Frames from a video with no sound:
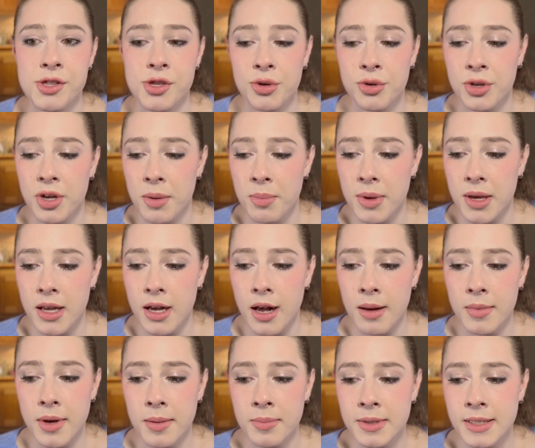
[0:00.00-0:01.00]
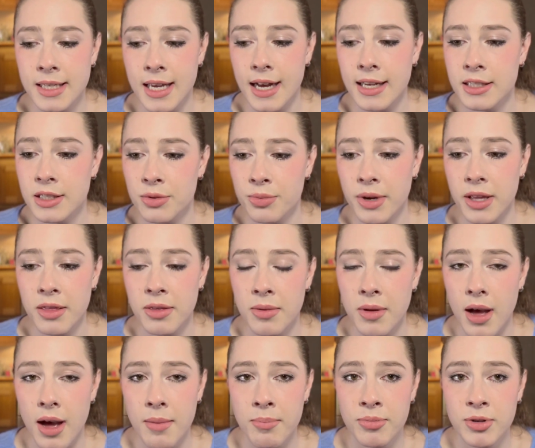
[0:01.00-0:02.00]
You could become obsessed
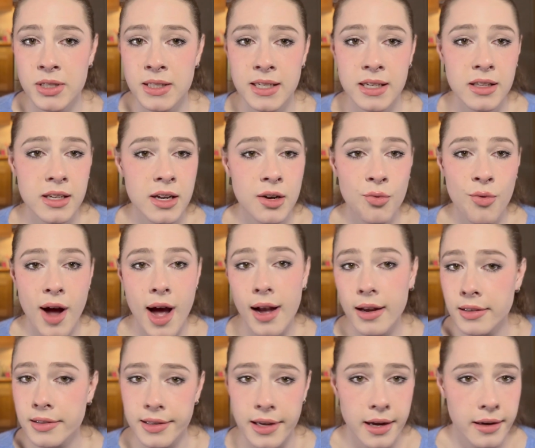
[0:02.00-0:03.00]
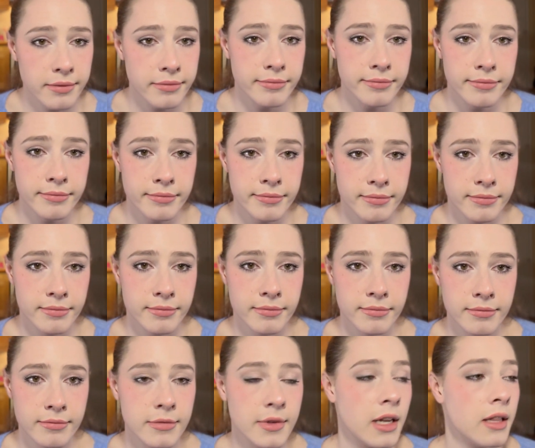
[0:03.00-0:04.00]
with Brazilian waxing,
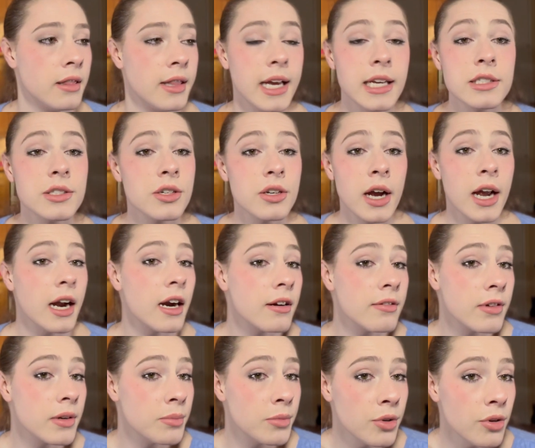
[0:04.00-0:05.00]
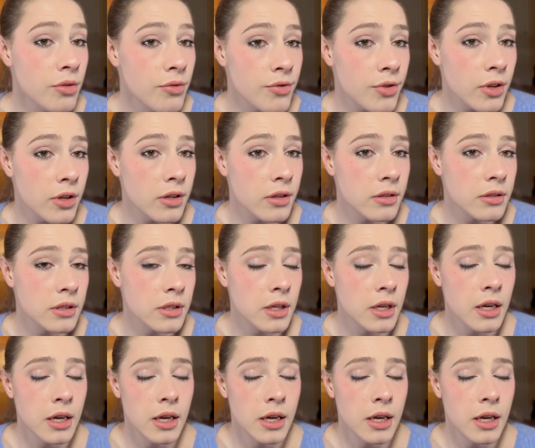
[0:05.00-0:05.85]
laser hair removal,